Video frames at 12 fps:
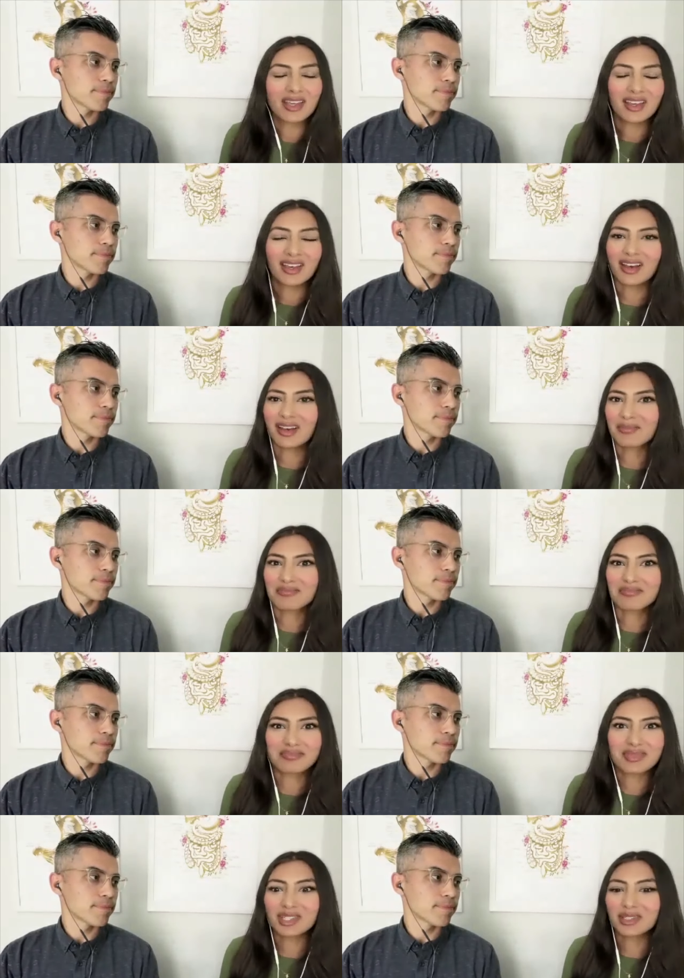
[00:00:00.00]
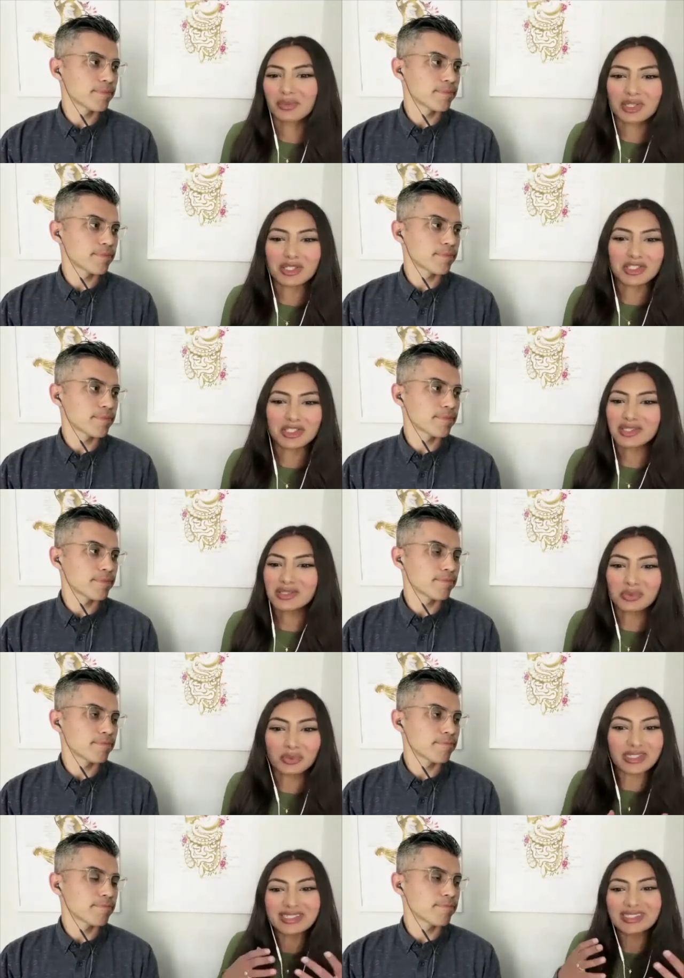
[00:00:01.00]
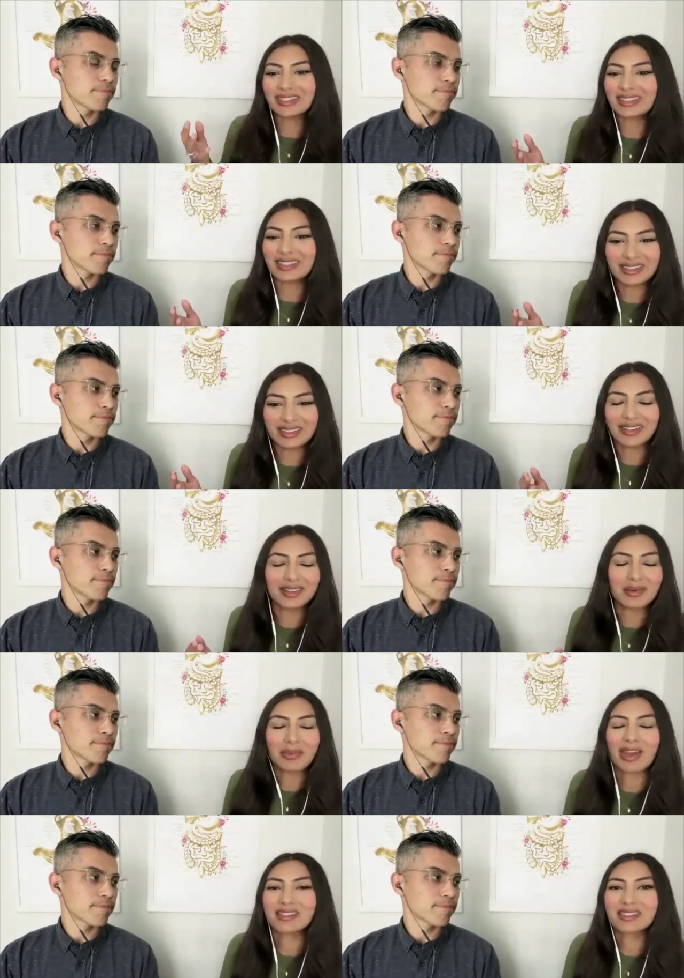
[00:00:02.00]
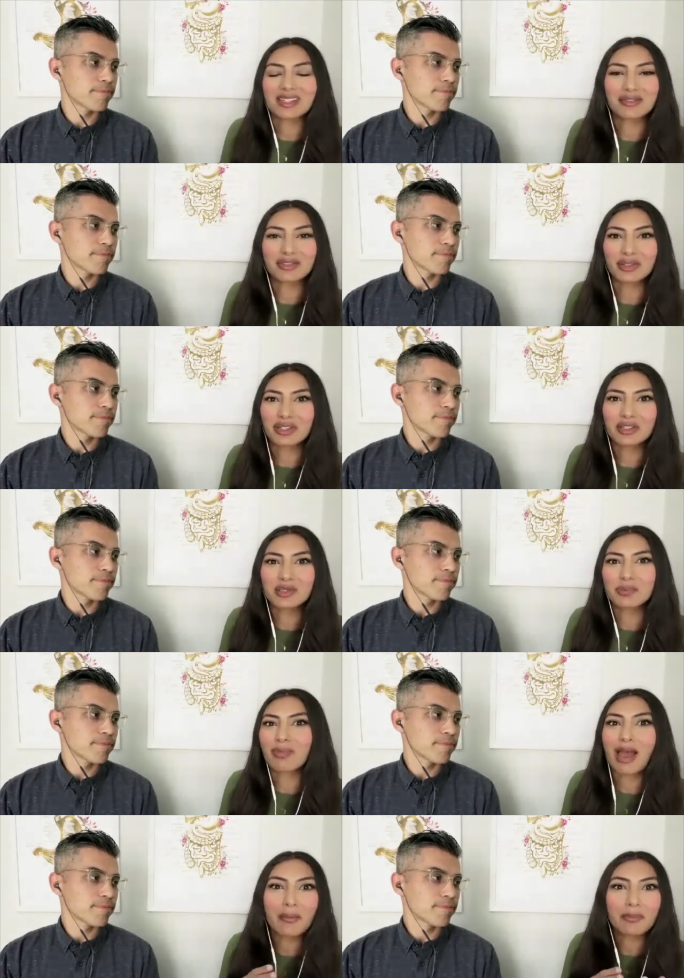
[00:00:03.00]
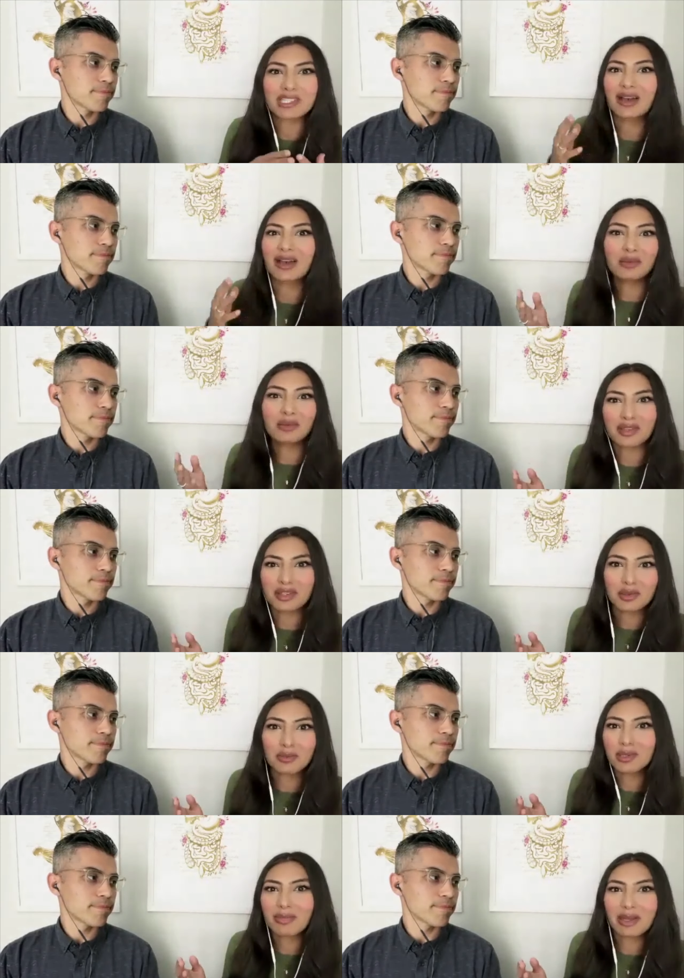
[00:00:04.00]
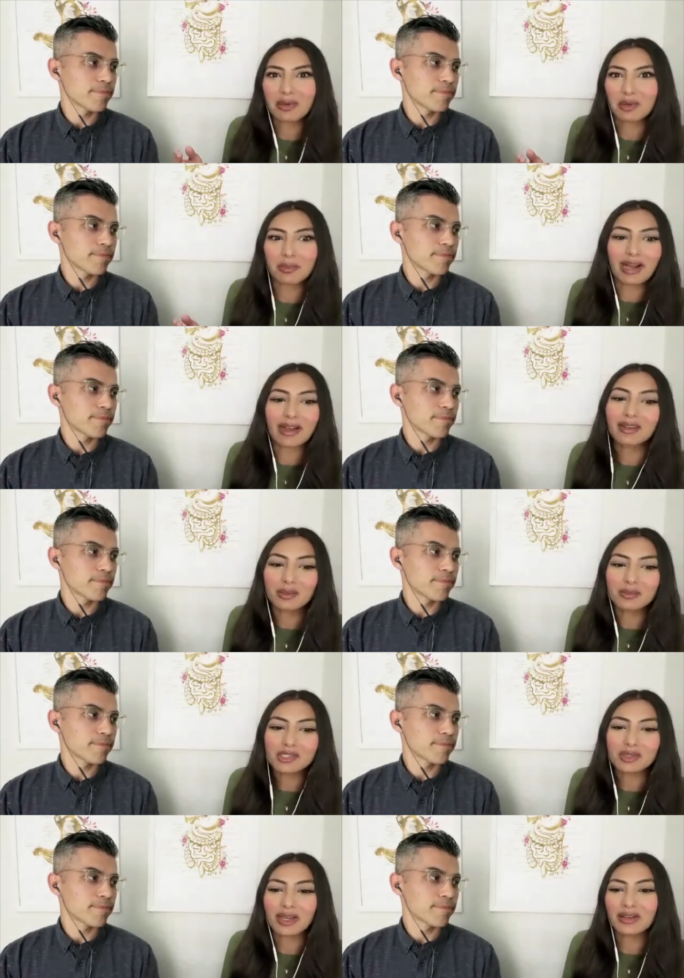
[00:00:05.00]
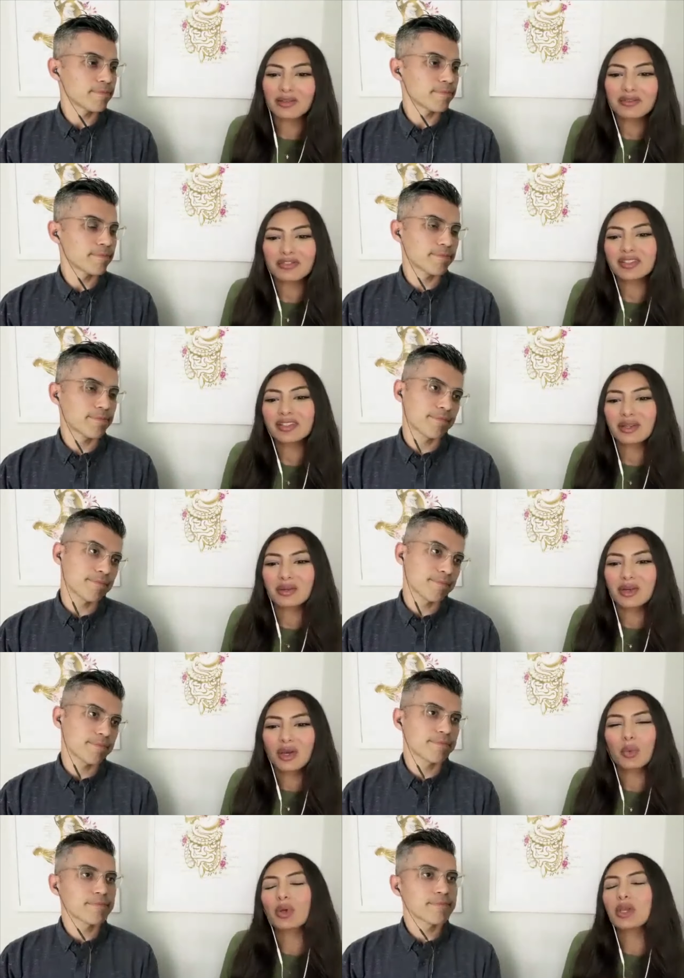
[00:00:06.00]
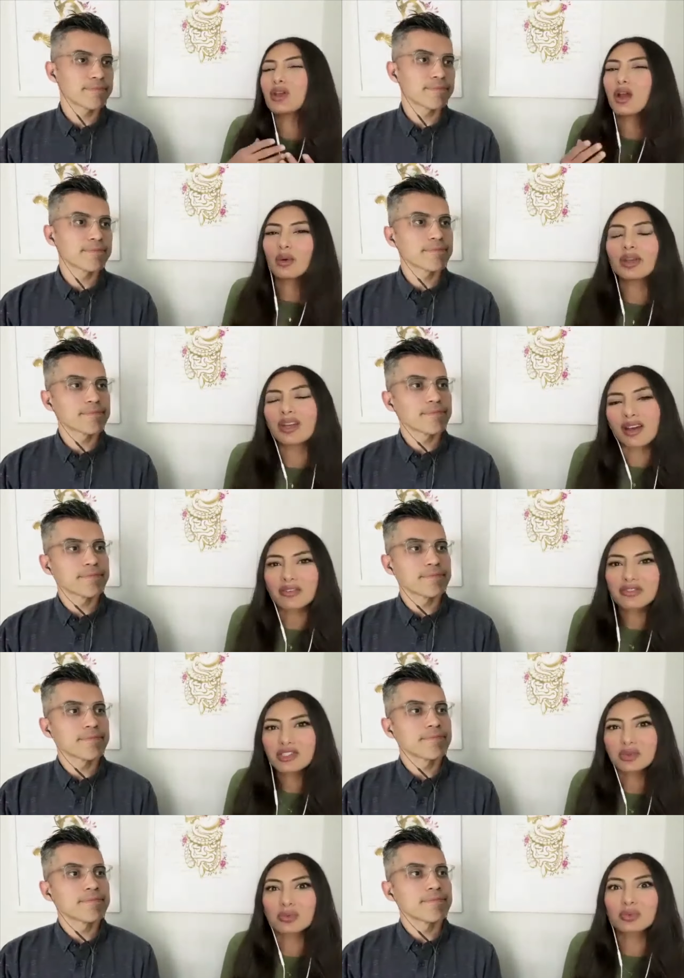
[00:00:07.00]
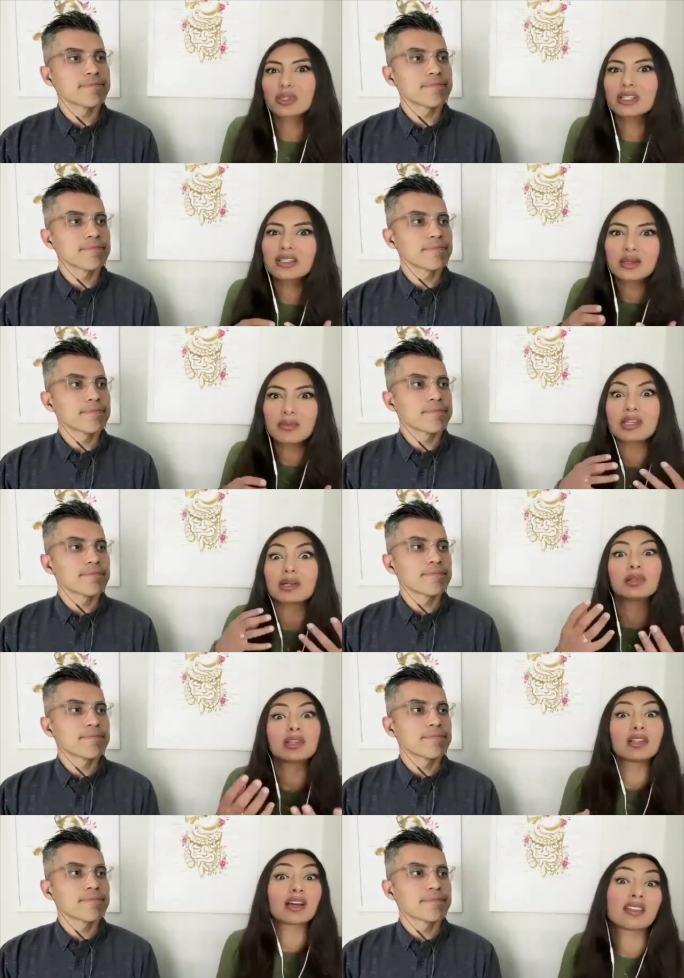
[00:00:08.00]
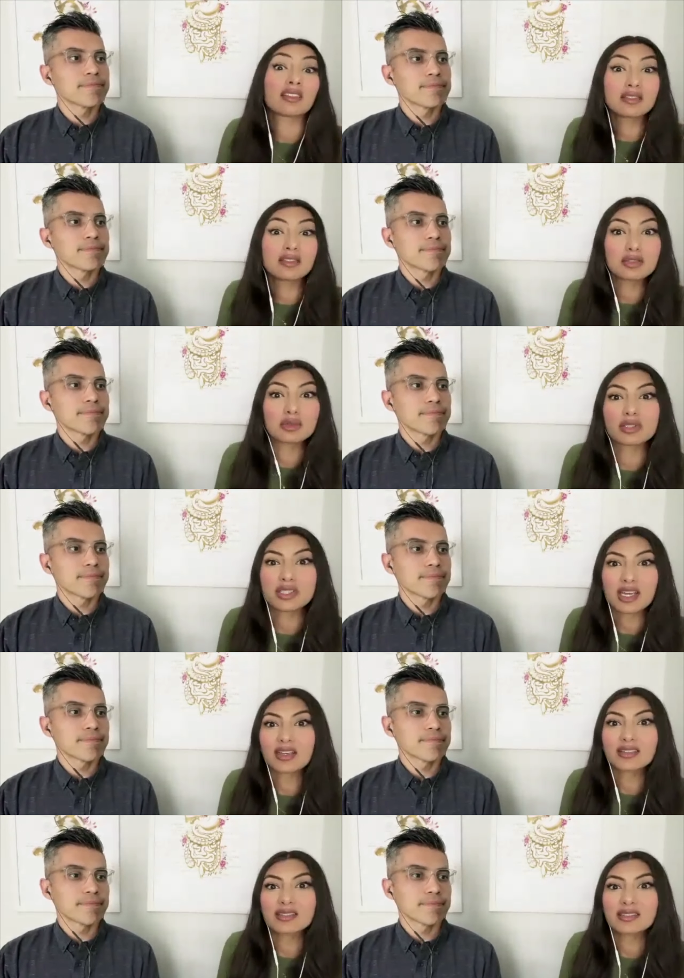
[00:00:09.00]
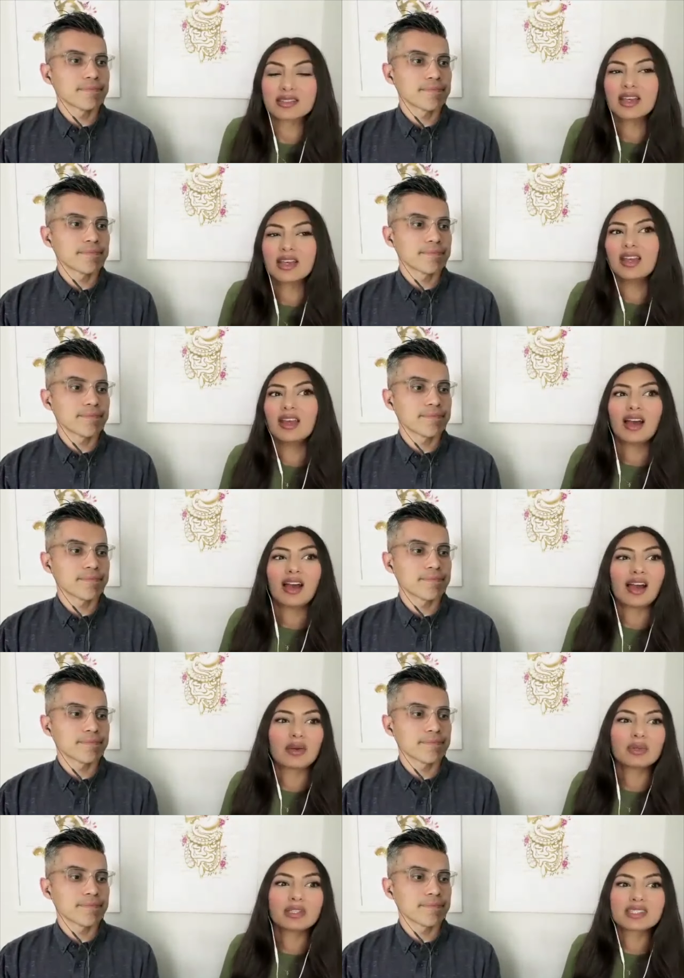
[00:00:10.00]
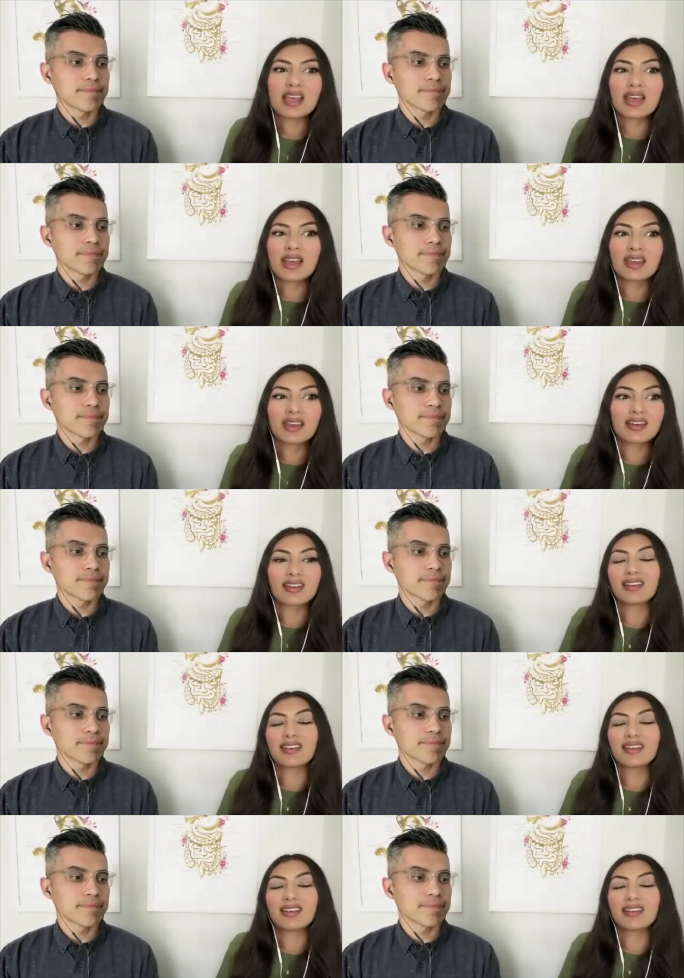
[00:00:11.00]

Speaker 1: Um, you know, we just recently in, the past several years mapped out the human microbiome. So I don't feel like we know enough to really be applying these stool tests. Mm. I would say